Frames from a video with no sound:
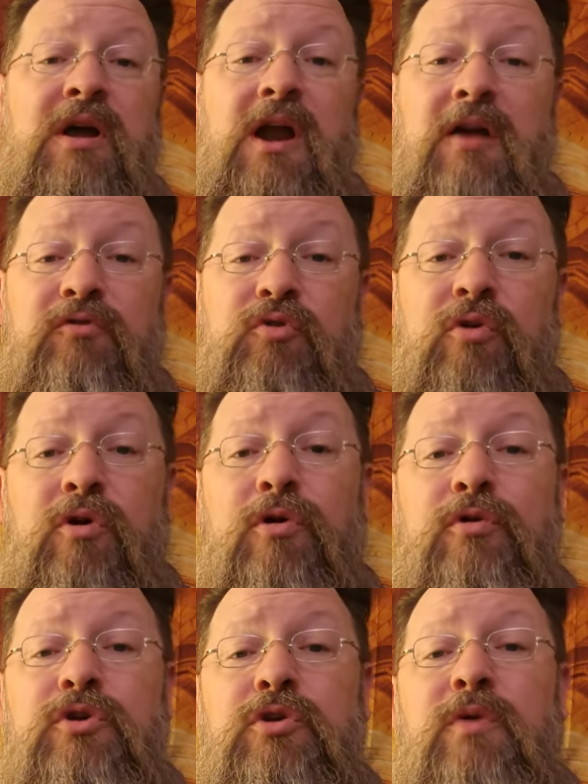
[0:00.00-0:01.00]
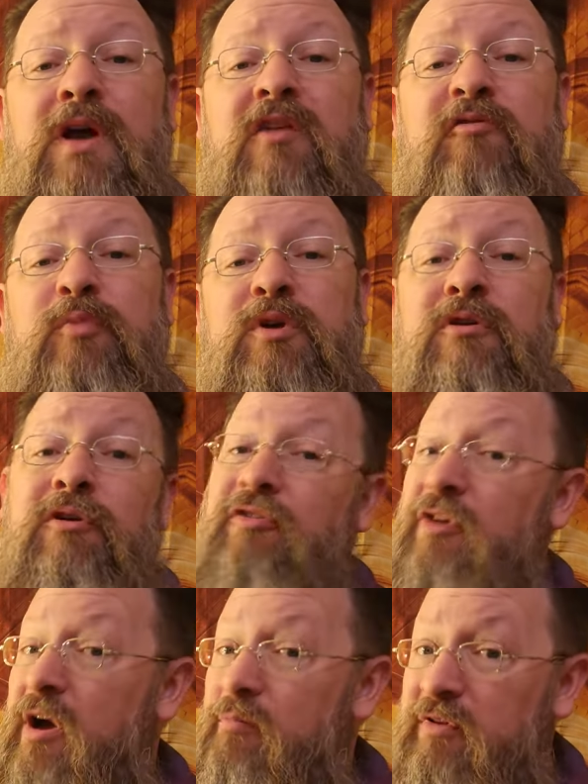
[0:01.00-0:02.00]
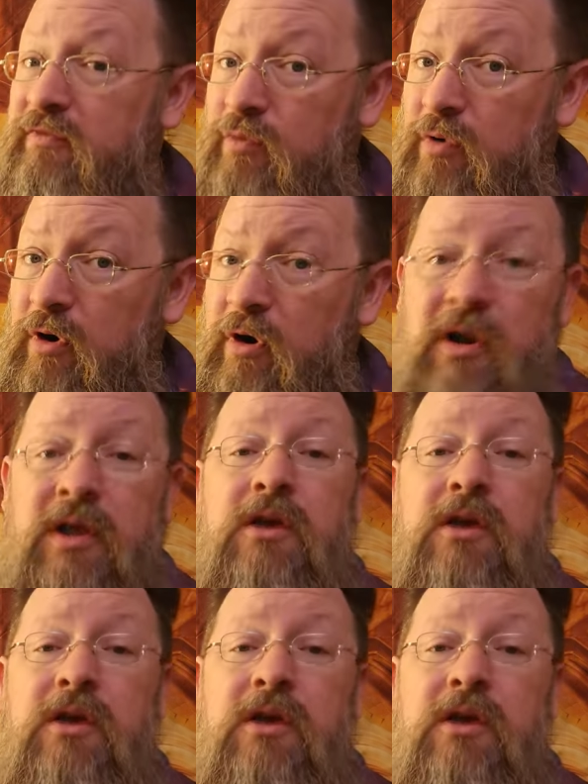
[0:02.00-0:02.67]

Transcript: After all, you have been on top before.